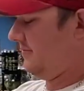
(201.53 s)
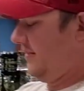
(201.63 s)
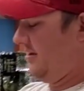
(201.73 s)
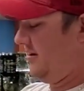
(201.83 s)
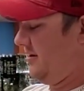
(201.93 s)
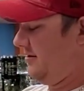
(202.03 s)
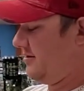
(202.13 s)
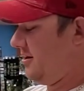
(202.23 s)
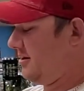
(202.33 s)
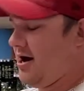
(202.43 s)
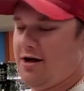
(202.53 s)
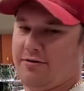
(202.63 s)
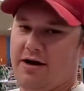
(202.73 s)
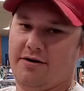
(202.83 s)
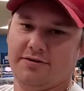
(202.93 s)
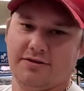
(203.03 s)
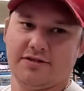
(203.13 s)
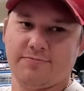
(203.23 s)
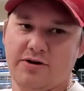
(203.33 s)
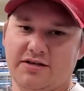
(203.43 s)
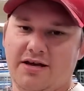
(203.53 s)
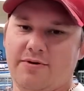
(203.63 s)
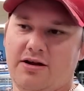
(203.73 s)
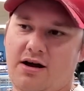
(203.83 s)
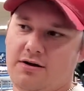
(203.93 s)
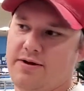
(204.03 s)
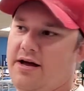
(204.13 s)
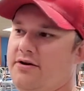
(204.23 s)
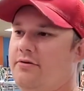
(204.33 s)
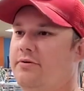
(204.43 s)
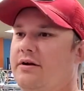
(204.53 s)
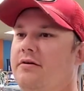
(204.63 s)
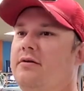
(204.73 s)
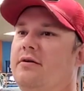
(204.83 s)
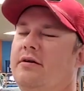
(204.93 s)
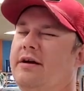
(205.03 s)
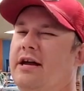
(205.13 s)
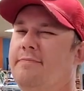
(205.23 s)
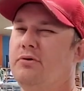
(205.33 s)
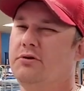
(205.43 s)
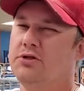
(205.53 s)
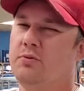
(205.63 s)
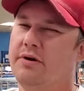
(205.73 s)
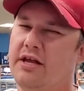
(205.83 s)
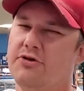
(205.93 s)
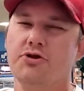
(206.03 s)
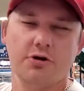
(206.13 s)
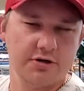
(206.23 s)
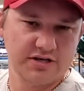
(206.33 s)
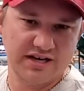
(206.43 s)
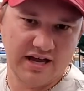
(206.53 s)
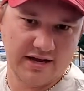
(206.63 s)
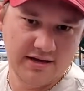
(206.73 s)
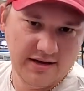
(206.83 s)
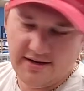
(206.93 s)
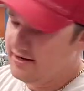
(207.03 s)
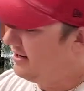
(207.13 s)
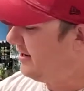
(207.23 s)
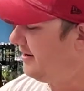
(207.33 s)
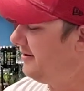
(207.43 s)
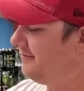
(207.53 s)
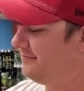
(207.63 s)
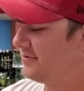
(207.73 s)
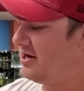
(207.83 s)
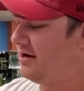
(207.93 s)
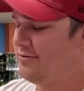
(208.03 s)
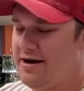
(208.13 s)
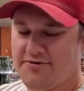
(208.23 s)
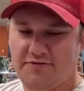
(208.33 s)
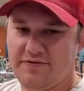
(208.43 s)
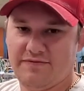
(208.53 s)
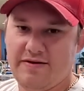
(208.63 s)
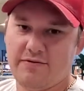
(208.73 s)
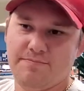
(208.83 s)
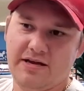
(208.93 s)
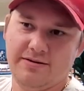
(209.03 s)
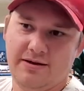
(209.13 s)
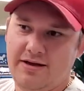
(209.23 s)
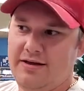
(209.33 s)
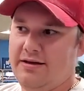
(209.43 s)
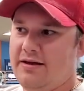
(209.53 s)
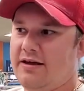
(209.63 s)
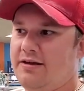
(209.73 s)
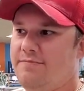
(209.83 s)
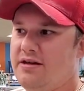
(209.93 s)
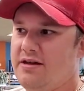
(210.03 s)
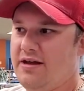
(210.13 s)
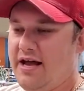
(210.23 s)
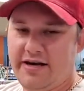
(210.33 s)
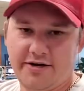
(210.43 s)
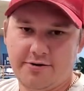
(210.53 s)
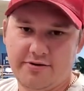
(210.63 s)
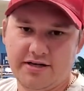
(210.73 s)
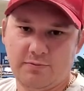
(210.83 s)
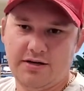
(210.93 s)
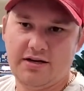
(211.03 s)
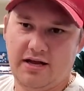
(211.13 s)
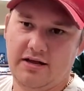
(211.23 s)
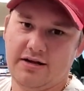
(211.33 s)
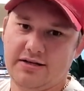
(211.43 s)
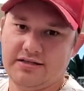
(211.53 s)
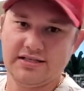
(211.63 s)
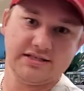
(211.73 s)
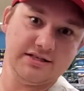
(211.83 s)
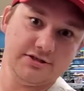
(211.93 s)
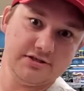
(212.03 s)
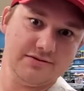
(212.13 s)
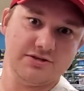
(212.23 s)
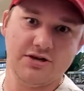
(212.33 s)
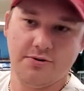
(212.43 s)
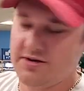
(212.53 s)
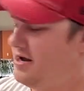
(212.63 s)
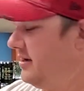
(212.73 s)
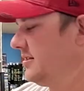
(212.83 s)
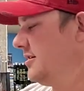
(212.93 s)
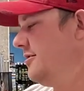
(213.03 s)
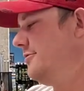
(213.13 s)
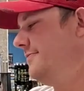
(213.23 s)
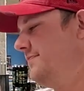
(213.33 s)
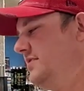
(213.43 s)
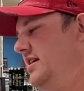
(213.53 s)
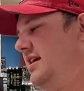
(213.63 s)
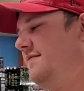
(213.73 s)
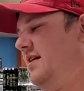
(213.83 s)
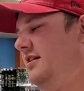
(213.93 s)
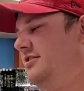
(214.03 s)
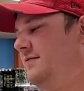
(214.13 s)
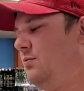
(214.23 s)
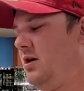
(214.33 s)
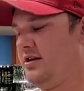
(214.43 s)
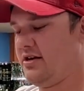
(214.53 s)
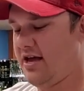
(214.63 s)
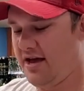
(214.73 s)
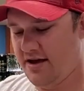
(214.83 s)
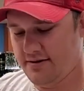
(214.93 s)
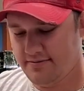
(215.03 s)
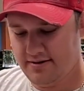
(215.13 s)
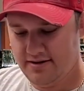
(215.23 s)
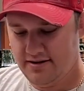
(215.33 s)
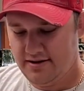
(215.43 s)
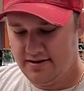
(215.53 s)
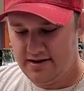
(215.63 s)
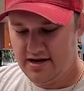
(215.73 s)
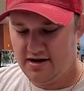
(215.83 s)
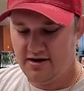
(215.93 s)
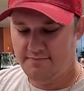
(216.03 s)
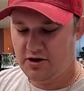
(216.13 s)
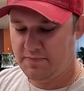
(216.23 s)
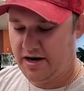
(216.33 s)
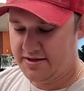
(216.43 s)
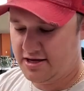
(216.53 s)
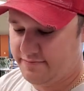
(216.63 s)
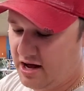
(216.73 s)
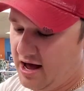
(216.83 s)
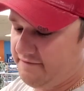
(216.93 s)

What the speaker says: And Colorado, so it's springtime in Colorado. We are April 23rd today. Colorado, if you've never been, it can be 80 degrees one day and 6 inches of snow the next. So take advantage of it while you can. Ball python Mojave